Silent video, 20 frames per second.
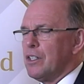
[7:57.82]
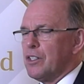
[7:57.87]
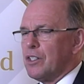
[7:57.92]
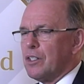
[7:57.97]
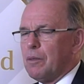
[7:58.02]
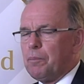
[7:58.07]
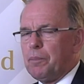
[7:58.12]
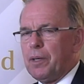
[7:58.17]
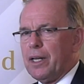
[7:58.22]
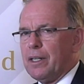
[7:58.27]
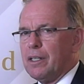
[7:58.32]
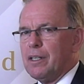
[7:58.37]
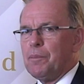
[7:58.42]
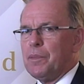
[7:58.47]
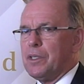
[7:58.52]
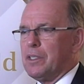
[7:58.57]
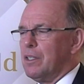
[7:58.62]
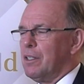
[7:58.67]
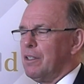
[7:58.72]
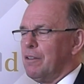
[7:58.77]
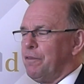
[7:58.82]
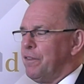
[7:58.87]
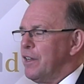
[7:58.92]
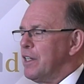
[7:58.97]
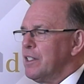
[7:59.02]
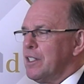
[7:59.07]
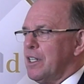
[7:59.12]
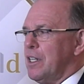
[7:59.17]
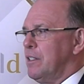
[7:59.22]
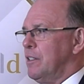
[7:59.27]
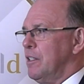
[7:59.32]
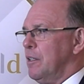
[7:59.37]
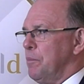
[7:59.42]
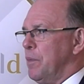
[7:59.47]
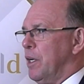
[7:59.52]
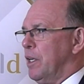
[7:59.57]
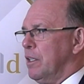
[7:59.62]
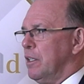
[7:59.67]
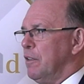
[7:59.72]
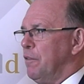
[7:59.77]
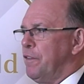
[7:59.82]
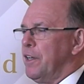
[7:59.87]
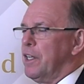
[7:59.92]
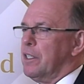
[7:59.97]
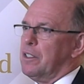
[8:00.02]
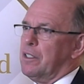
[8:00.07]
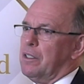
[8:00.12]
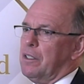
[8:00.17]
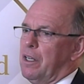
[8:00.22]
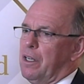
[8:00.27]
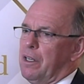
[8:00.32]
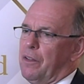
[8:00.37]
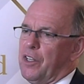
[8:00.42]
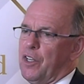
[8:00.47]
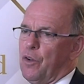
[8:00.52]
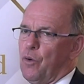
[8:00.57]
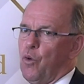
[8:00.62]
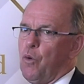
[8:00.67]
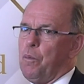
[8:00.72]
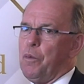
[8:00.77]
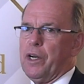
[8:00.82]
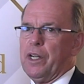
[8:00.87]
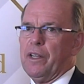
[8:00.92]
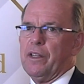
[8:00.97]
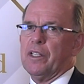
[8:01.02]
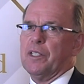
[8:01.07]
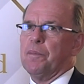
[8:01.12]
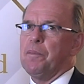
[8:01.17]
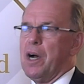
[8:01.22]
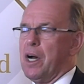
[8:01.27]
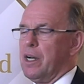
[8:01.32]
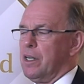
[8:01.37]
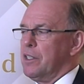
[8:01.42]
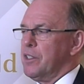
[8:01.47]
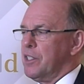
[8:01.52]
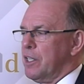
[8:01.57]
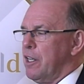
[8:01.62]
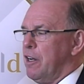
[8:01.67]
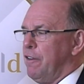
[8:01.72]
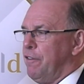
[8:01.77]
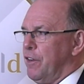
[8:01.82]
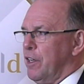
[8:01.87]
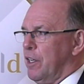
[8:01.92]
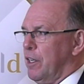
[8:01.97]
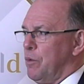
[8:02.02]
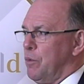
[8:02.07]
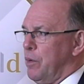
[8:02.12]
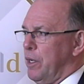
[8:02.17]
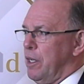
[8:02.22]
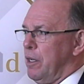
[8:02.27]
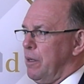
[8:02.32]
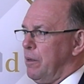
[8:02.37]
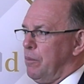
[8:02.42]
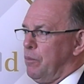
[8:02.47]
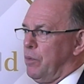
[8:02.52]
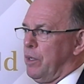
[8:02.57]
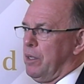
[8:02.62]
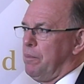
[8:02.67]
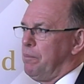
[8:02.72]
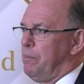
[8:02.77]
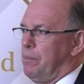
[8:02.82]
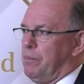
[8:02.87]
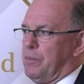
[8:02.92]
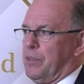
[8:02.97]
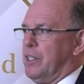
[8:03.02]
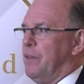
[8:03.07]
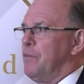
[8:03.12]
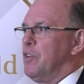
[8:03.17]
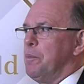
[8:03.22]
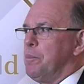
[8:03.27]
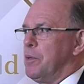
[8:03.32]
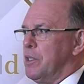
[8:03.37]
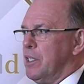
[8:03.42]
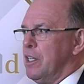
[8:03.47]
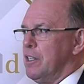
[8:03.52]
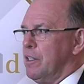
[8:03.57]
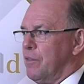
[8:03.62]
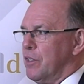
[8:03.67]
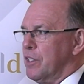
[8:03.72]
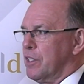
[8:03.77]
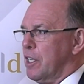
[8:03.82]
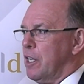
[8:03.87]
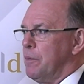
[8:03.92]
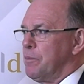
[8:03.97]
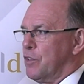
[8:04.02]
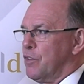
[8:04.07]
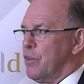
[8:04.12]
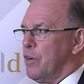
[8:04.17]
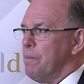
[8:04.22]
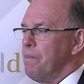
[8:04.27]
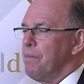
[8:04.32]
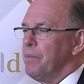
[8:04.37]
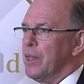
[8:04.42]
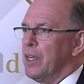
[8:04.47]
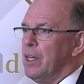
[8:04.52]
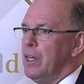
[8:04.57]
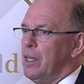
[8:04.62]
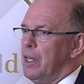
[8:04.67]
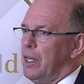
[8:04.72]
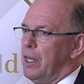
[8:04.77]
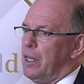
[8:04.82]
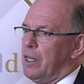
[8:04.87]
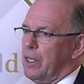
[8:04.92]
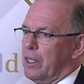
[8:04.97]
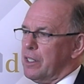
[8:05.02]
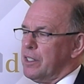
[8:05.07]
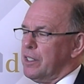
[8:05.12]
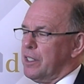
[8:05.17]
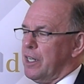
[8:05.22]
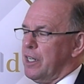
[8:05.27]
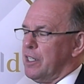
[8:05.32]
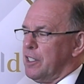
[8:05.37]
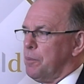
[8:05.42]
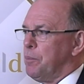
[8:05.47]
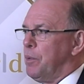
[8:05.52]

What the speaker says: So platinum is a fantastic metal. In fact, the ore body that's mined in South Africa, where 70% of this comes from, contains